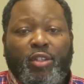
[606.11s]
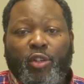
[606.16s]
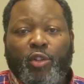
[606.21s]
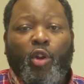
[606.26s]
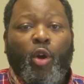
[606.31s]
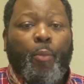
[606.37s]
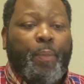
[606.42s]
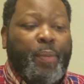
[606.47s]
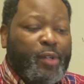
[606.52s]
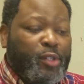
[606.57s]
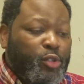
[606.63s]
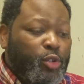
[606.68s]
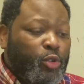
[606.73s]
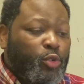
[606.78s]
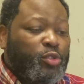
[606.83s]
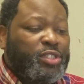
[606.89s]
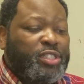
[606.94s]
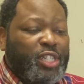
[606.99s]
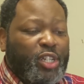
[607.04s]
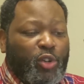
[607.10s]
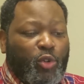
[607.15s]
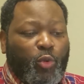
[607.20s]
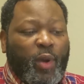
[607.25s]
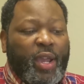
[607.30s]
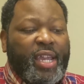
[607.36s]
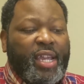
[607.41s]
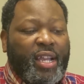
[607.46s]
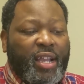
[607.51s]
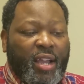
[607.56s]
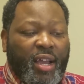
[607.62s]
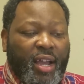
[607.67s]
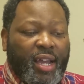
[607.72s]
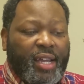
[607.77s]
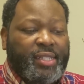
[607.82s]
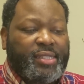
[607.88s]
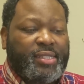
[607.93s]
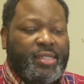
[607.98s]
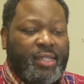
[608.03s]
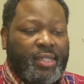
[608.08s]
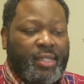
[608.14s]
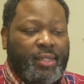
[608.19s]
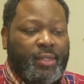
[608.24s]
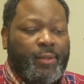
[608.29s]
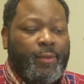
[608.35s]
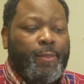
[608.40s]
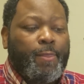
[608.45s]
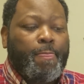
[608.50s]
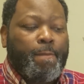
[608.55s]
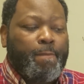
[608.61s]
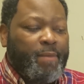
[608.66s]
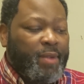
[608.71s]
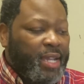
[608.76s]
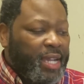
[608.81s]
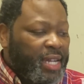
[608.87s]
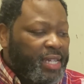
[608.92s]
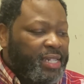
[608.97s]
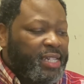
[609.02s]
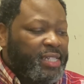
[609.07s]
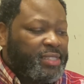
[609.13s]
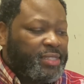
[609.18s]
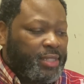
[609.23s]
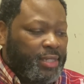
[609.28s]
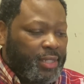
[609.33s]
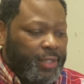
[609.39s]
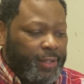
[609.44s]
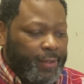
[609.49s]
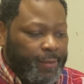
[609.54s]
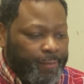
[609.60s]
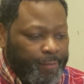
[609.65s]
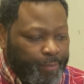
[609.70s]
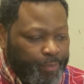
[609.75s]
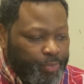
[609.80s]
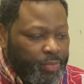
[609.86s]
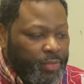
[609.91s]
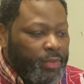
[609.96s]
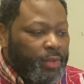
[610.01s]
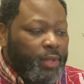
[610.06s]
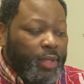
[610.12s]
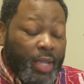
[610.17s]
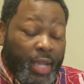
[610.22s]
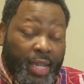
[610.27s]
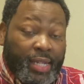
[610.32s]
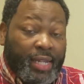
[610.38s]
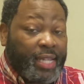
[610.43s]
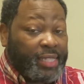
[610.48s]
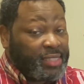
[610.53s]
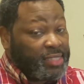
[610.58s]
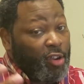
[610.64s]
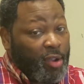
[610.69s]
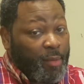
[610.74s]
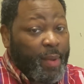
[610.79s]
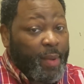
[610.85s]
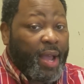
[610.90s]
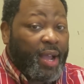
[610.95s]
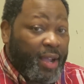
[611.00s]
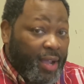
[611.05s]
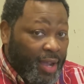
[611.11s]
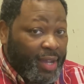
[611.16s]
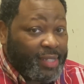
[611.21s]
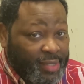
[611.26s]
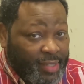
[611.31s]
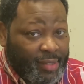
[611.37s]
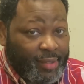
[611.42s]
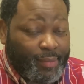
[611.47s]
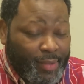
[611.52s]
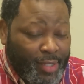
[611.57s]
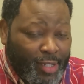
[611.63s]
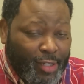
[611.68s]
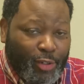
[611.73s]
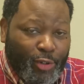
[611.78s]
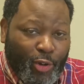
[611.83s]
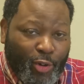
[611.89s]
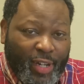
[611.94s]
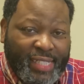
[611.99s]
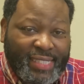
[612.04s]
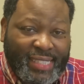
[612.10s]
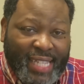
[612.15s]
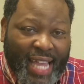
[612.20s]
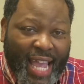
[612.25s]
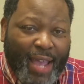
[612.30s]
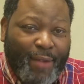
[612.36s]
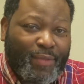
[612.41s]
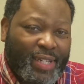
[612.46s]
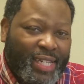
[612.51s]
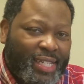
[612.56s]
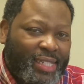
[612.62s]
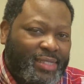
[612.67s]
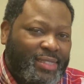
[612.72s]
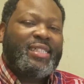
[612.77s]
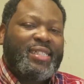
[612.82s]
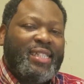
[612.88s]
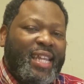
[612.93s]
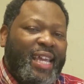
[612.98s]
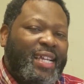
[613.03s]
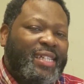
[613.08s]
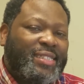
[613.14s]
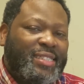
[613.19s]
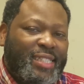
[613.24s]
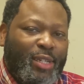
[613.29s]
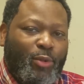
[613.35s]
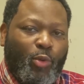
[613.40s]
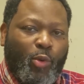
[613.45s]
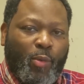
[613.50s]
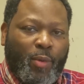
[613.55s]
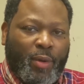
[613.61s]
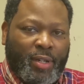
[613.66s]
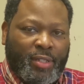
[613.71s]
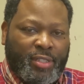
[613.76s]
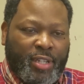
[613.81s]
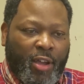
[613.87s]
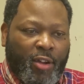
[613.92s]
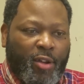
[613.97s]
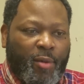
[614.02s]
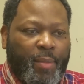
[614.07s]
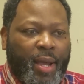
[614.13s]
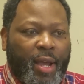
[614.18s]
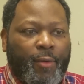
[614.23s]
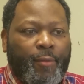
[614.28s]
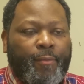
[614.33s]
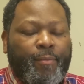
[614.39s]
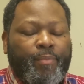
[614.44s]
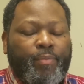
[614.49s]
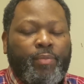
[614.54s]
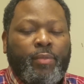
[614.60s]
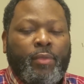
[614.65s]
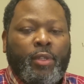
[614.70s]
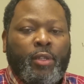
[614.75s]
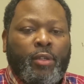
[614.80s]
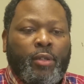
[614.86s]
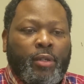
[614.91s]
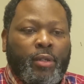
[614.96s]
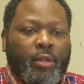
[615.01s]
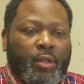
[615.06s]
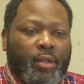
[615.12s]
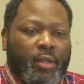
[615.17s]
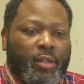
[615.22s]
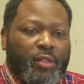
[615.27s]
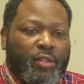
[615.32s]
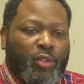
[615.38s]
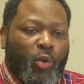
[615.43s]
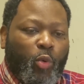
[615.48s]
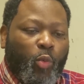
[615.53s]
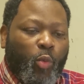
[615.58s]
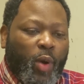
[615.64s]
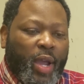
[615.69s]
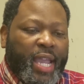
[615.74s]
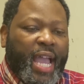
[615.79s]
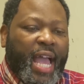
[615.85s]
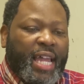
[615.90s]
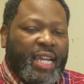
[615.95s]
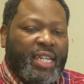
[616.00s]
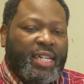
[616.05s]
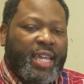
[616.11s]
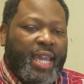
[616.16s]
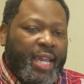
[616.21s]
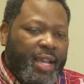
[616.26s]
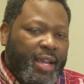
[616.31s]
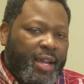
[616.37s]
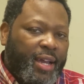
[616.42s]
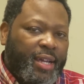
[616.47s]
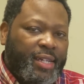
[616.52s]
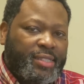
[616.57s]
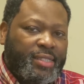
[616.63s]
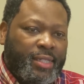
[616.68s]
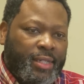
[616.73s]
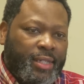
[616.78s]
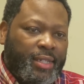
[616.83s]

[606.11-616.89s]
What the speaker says: views just by, producing great content initially. And let's talk about content. You know, let's dive in this. This is the next C we want to talk about.